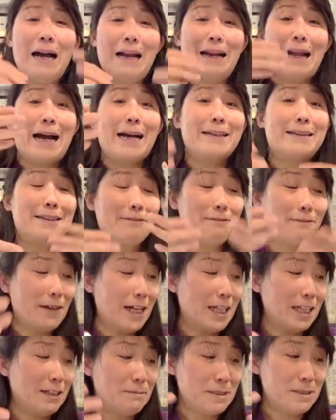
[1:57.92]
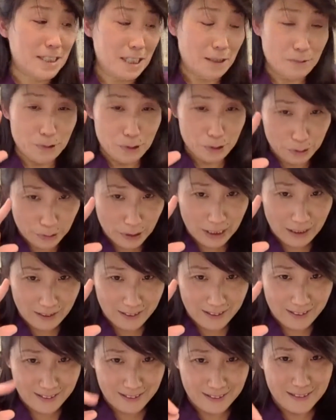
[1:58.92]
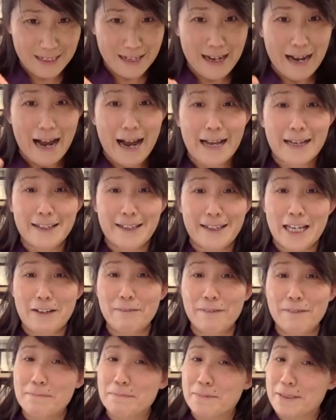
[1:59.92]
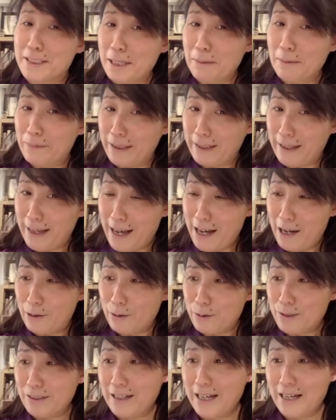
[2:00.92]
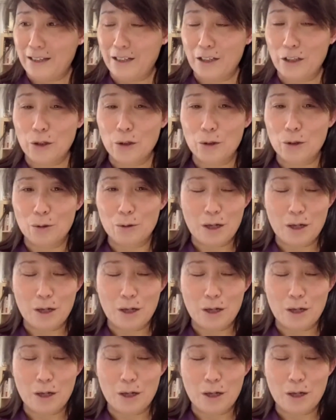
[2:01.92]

I developed some trick. I gave them something else, like a little,